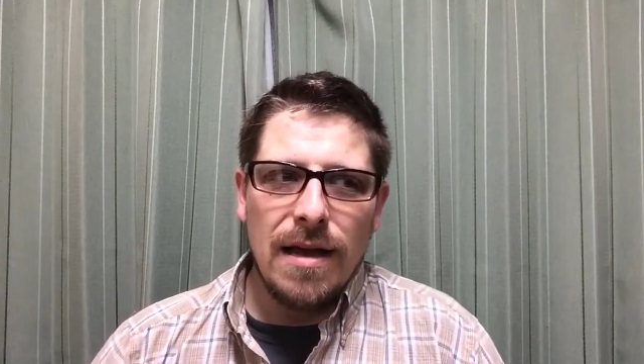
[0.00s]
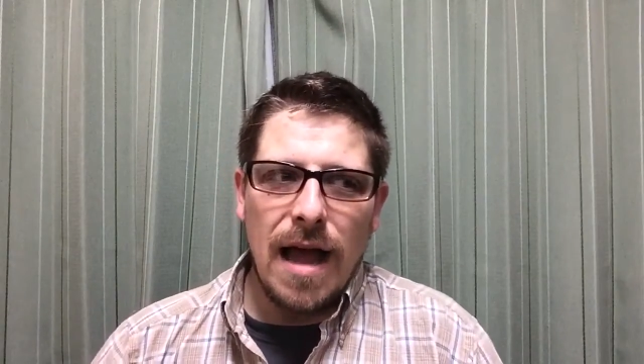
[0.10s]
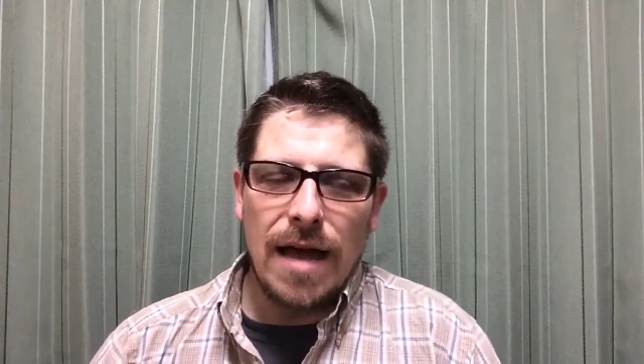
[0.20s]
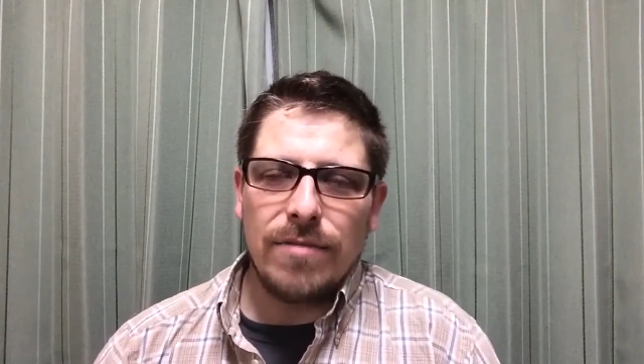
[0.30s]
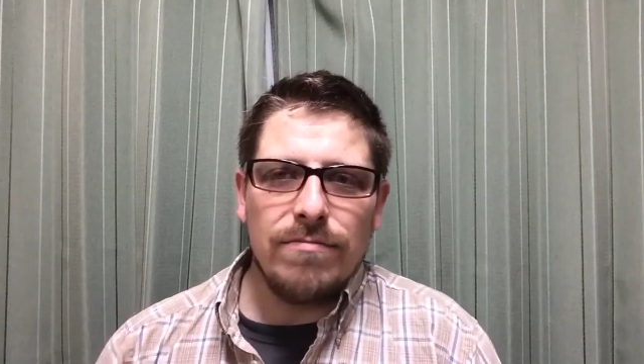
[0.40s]

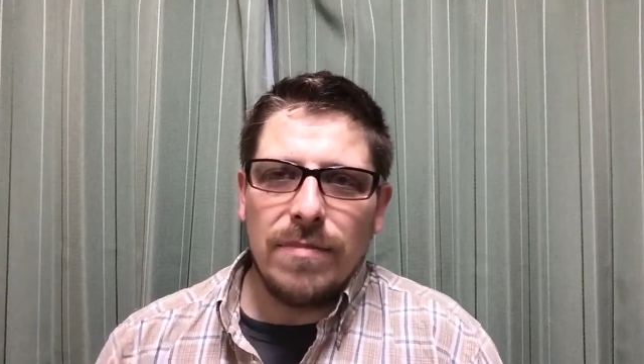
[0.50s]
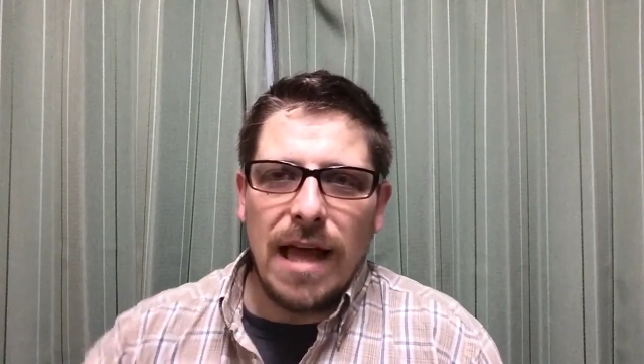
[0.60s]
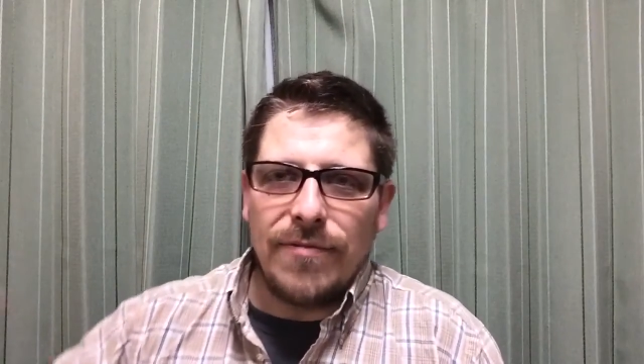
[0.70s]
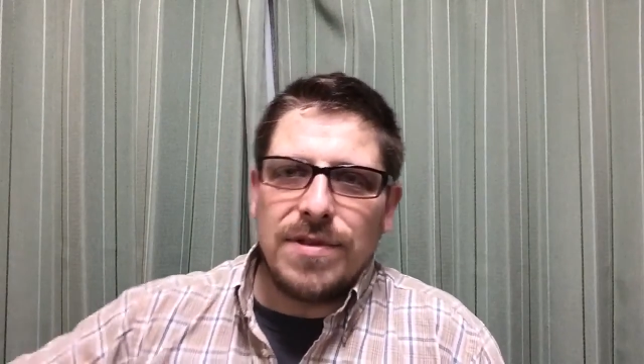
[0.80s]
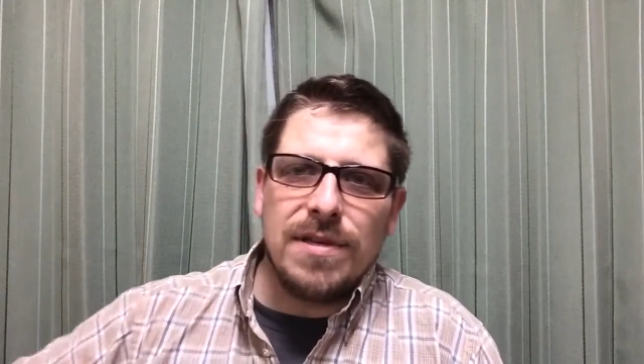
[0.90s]
had
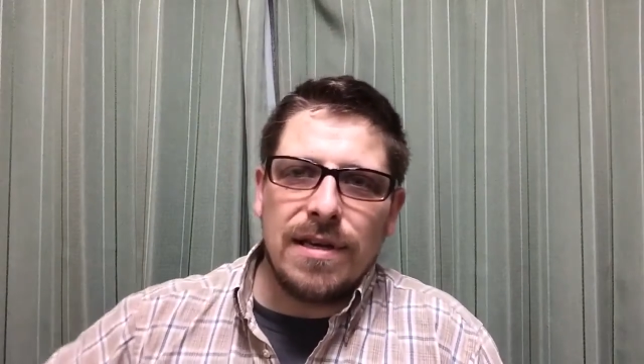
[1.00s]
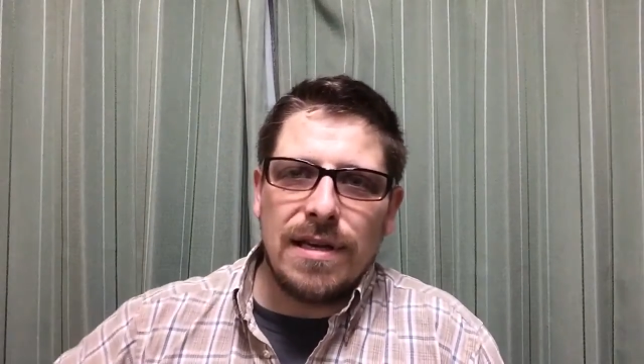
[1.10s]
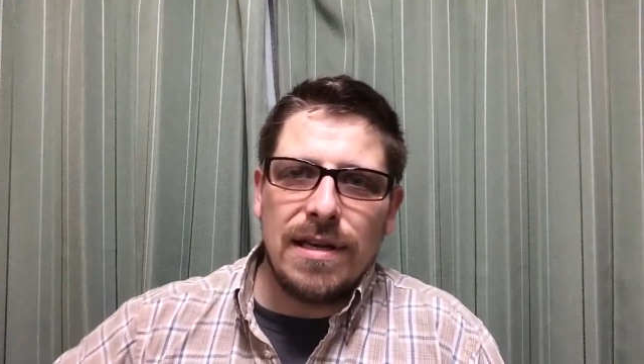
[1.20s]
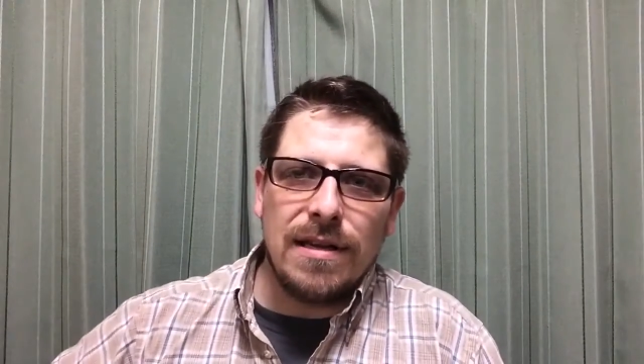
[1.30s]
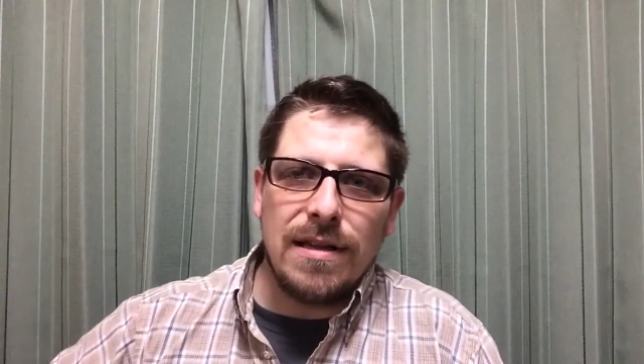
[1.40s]
left,
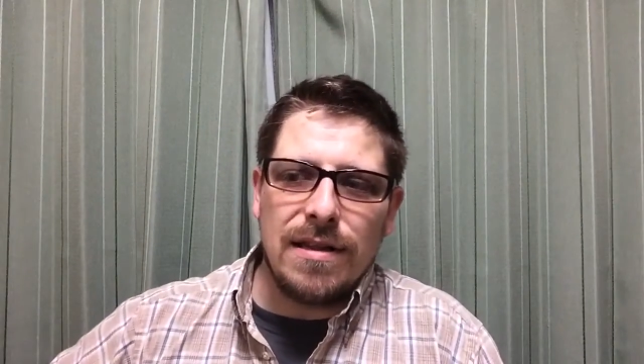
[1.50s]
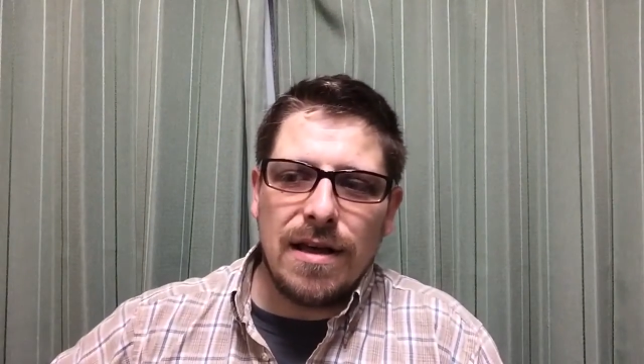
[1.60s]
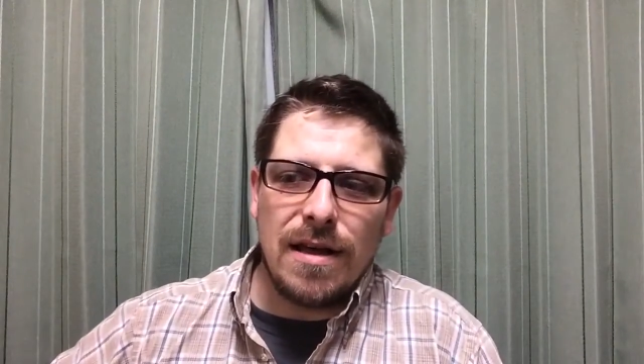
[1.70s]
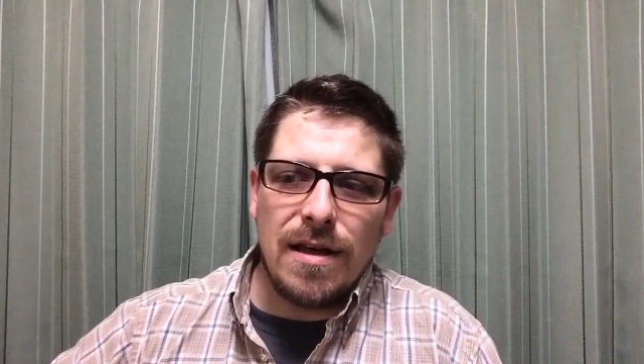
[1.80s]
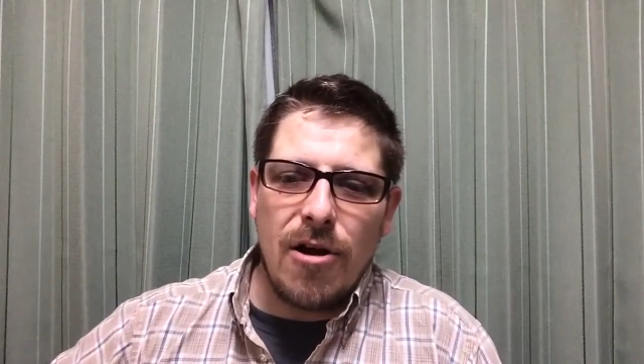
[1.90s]
and the